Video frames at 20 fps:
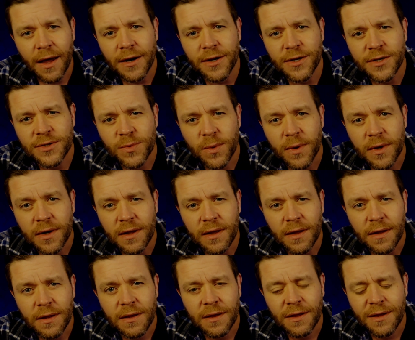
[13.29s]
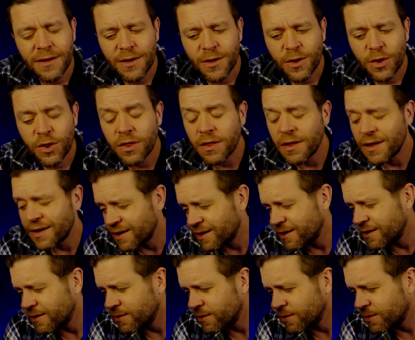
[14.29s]
I just want to
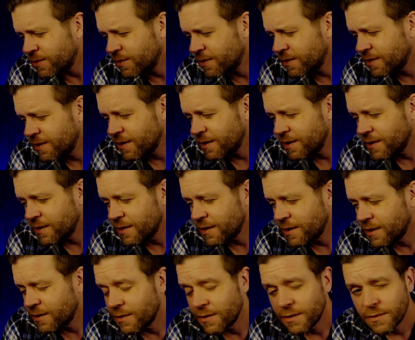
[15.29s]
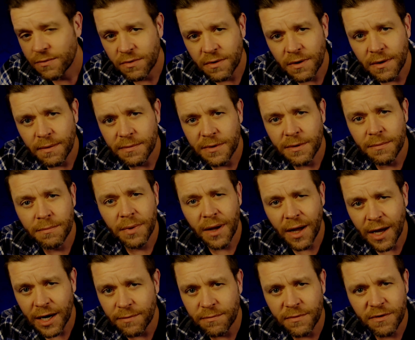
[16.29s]
thank you from the
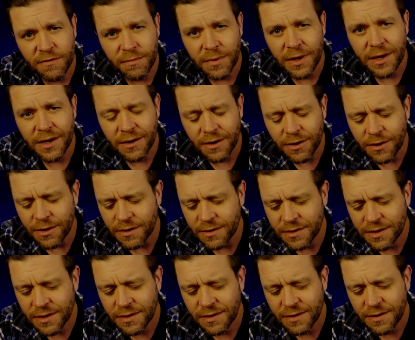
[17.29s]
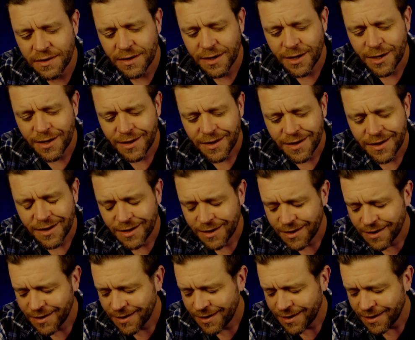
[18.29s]
bottom of my heart
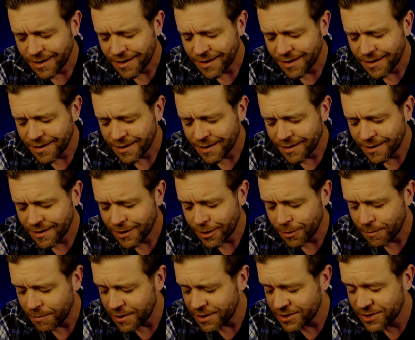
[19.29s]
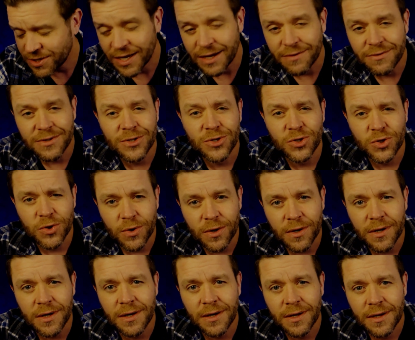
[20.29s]
how much I've
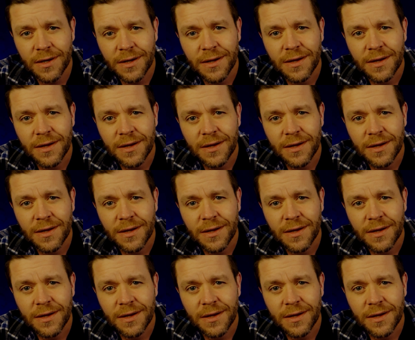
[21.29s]
enjoyed